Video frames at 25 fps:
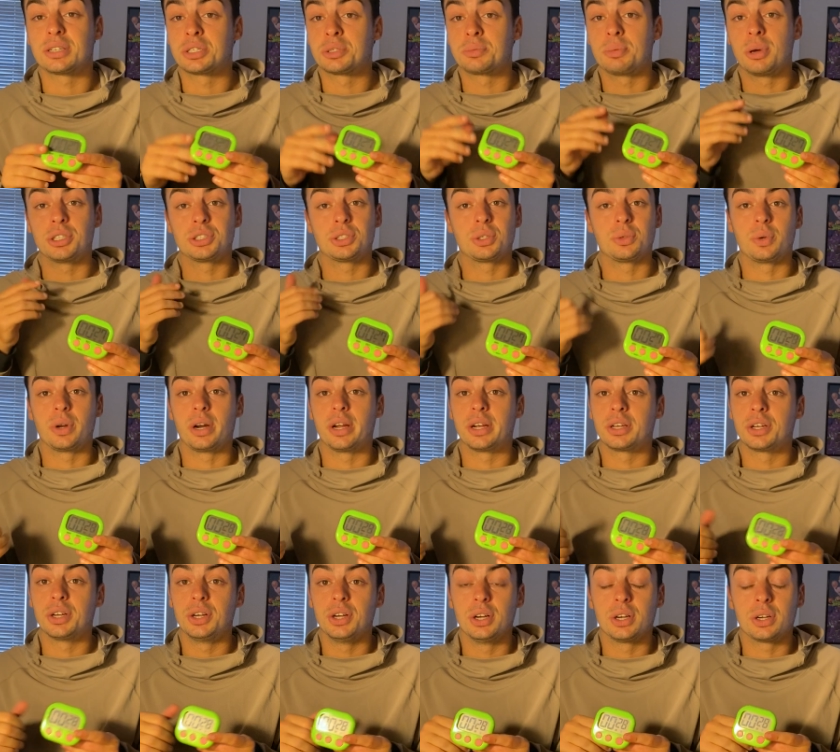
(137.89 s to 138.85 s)
especially when I
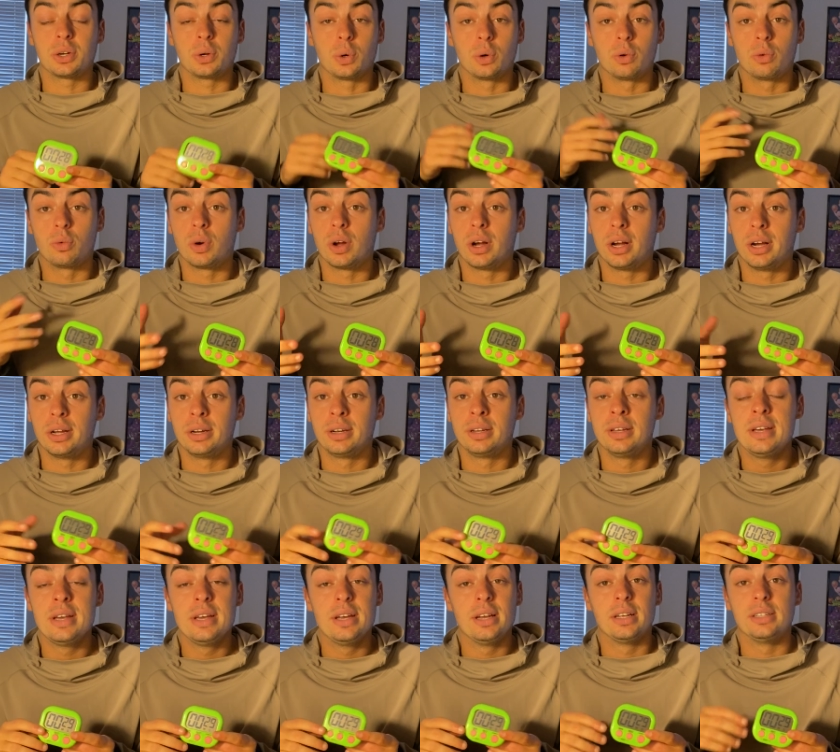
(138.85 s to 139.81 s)
cook or
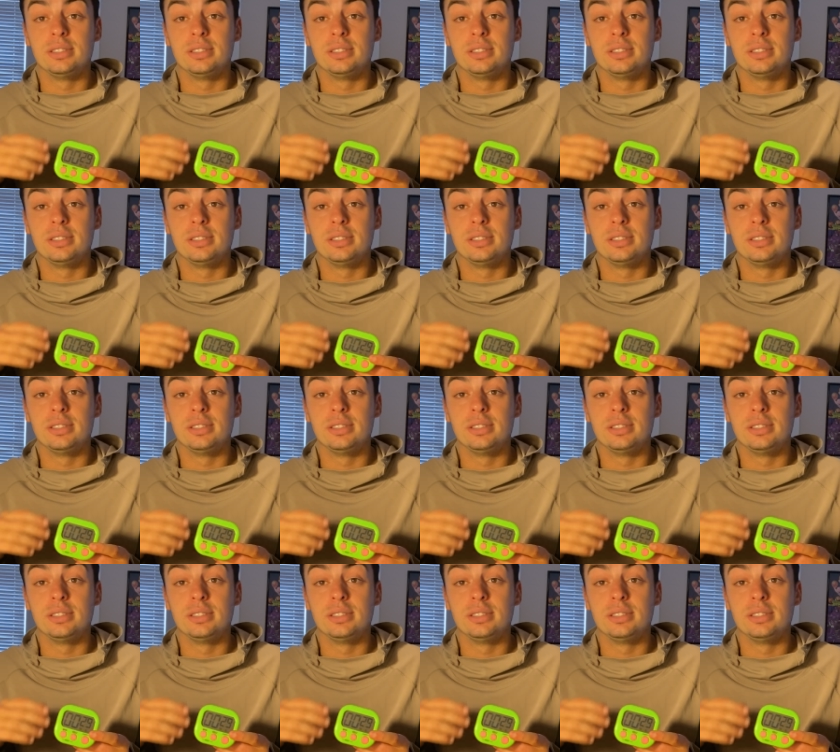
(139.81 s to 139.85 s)
run